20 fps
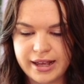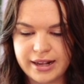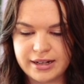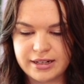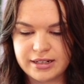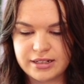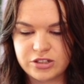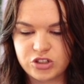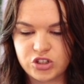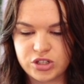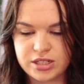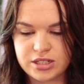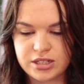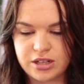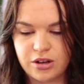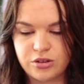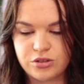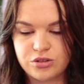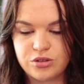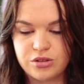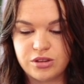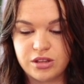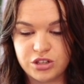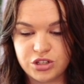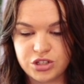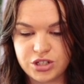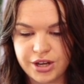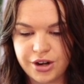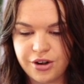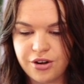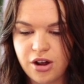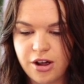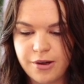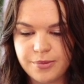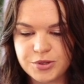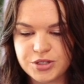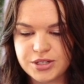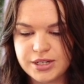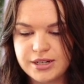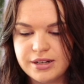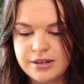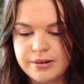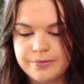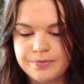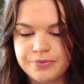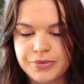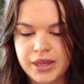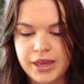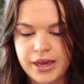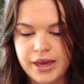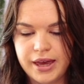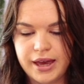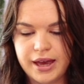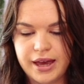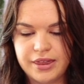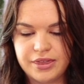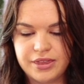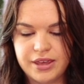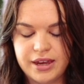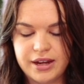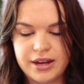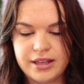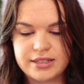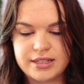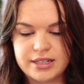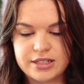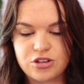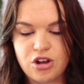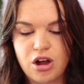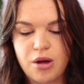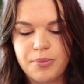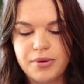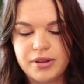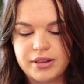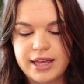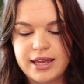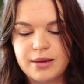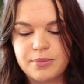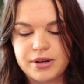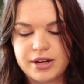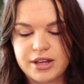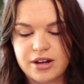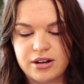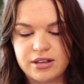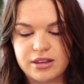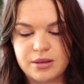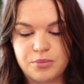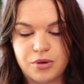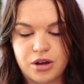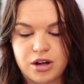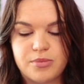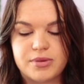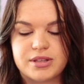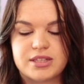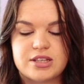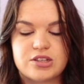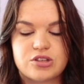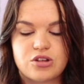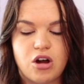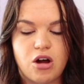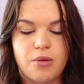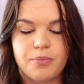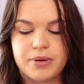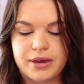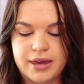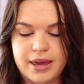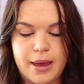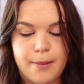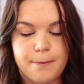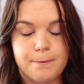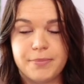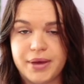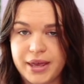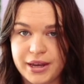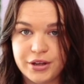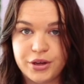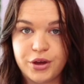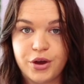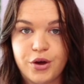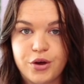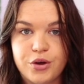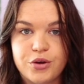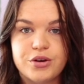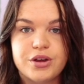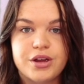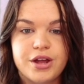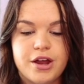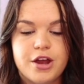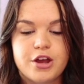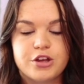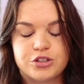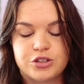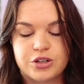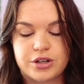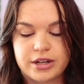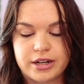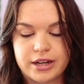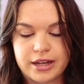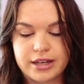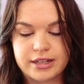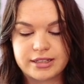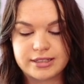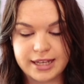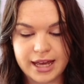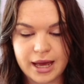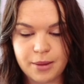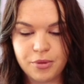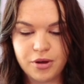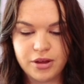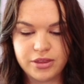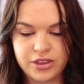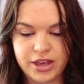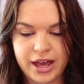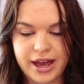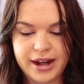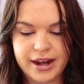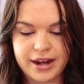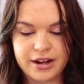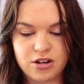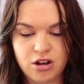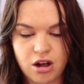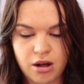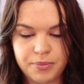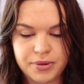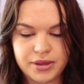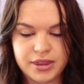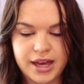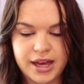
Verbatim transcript: and just go to the share option, and then it says copy link, but here at the bottom it says copy embed code. So you're gonna tap on that and copy